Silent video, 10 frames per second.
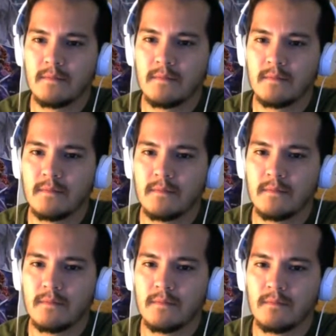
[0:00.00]

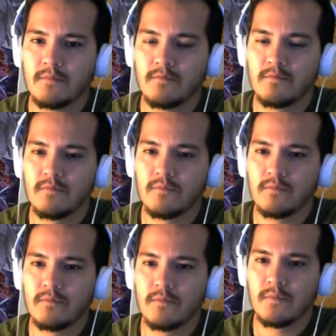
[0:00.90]

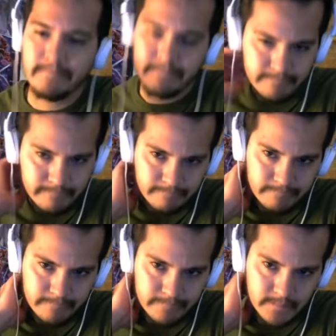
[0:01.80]

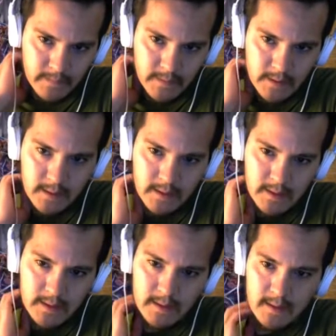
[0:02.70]

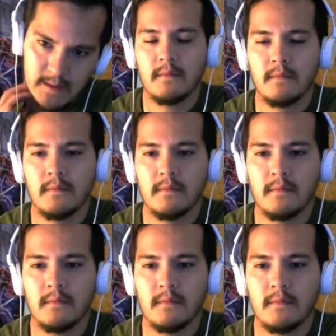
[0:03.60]

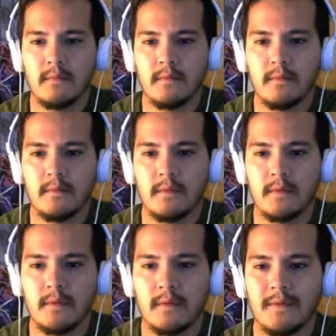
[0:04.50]

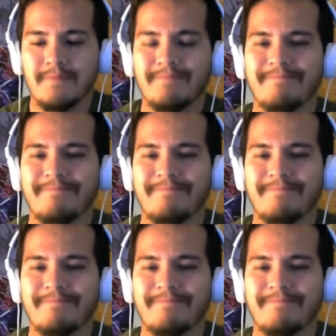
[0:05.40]
Nobody speaks.